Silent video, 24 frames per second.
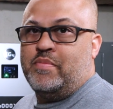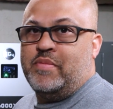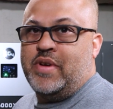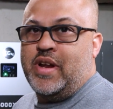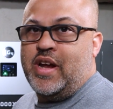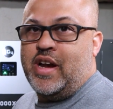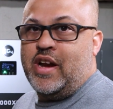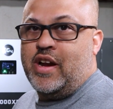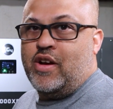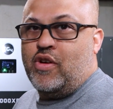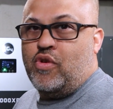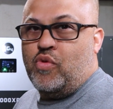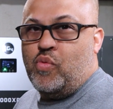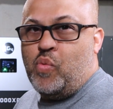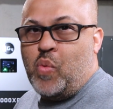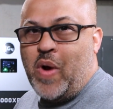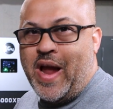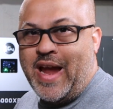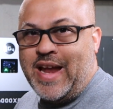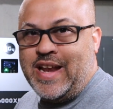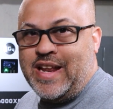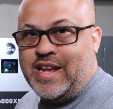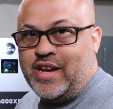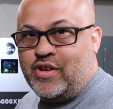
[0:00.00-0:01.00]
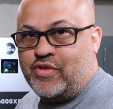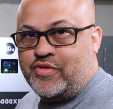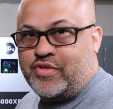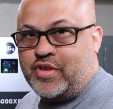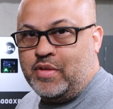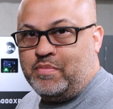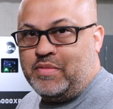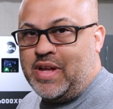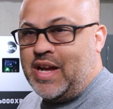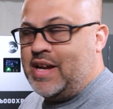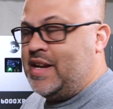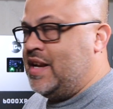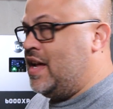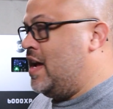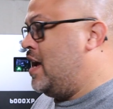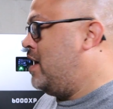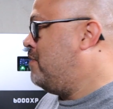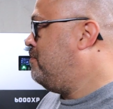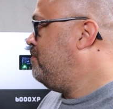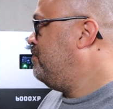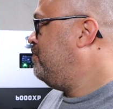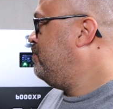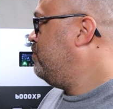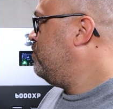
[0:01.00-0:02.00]
up there or waiting or something like
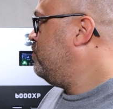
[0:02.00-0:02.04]
that,